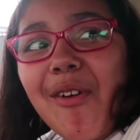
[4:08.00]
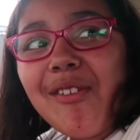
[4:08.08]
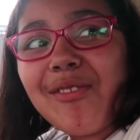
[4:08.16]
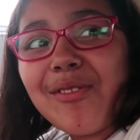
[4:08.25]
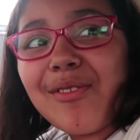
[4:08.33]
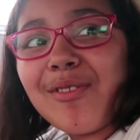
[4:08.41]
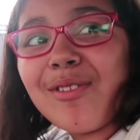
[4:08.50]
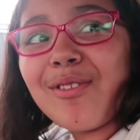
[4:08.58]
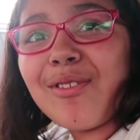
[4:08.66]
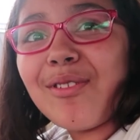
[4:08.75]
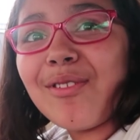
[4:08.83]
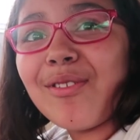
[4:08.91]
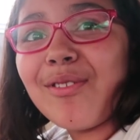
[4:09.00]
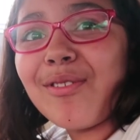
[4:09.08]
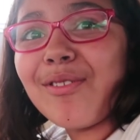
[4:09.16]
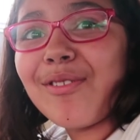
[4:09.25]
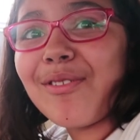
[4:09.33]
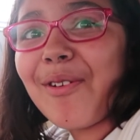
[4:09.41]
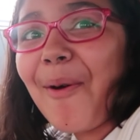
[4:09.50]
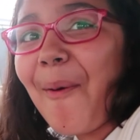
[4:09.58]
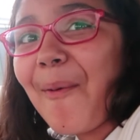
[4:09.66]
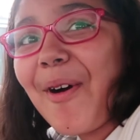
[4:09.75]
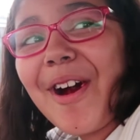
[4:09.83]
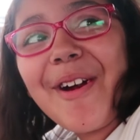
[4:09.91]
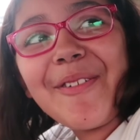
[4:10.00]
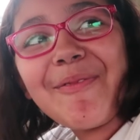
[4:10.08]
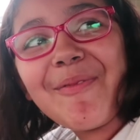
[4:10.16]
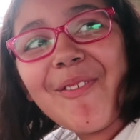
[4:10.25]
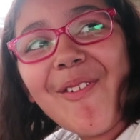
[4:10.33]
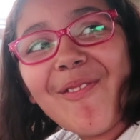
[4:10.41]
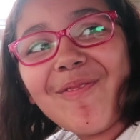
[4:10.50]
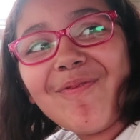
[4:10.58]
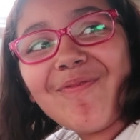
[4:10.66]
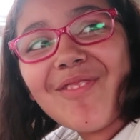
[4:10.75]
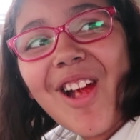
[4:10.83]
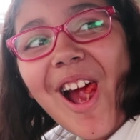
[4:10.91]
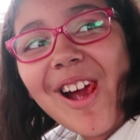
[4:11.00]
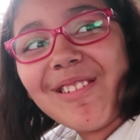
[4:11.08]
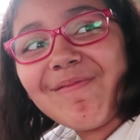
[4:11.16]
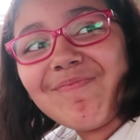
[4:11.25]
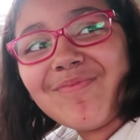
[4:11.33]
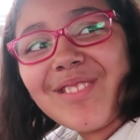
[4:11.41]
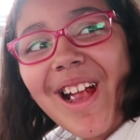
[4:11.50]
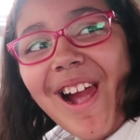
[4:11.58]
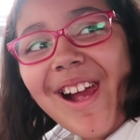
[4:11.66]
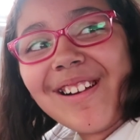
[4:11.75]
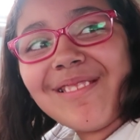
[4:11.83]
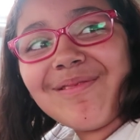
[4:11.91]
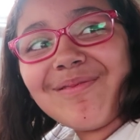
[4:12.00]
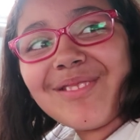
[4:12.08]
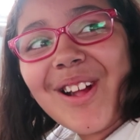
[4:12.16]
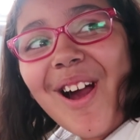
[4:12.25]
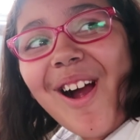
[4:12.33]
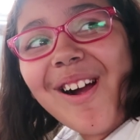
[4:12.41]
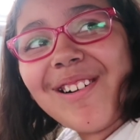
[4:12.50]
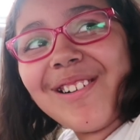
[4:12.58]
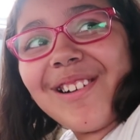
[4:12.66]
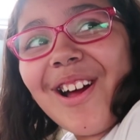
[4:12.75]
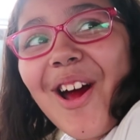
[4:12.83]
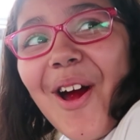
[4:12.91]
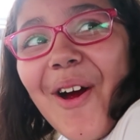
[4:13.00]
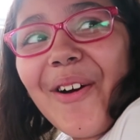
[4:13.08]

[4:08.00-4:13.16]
Oh. What? It went a little bit. Getting